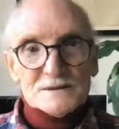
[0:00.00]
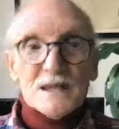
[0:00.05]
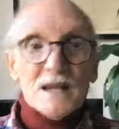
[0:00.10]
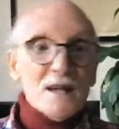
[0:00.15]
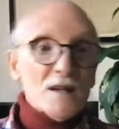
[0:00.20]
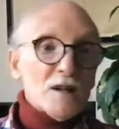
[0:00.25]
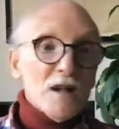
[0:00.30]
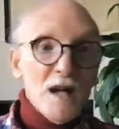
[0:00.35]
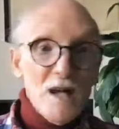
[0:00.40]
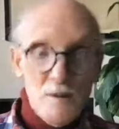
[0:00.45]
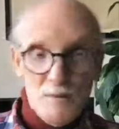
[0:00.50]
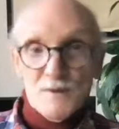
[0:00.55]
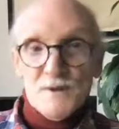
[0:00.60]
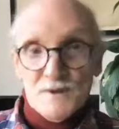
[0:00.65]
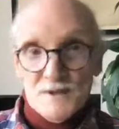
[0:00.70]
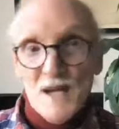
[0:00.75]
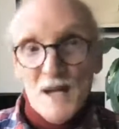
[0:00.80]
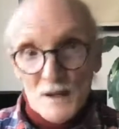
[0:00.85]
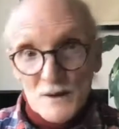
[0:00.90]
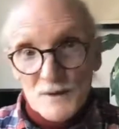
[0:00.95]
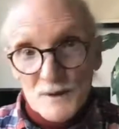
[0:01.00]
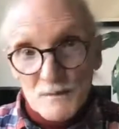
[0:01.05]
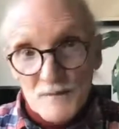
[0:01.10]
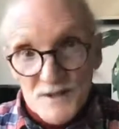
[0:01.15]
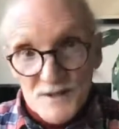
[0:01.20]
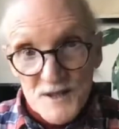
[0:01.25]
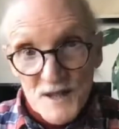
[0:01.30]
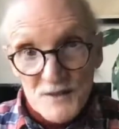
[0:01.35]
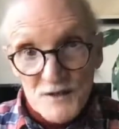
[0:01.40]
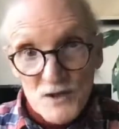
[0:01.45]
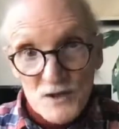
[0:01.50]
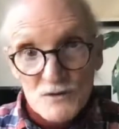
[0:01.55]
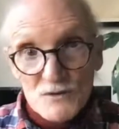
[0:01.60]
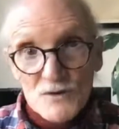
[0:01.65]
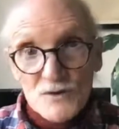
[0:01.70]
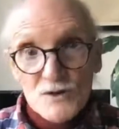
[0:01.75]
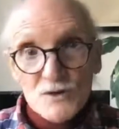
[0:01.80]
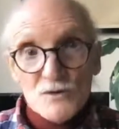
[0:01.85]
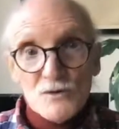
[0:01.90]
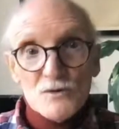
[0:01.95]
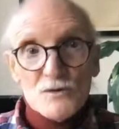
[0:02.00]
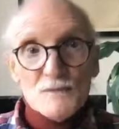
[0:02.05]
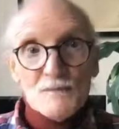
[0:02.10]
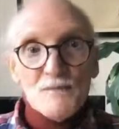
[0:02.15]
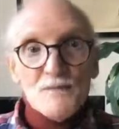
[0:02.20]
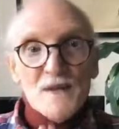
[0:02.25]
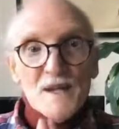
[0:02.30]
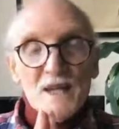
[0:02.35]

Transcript: I would tell them as I told you.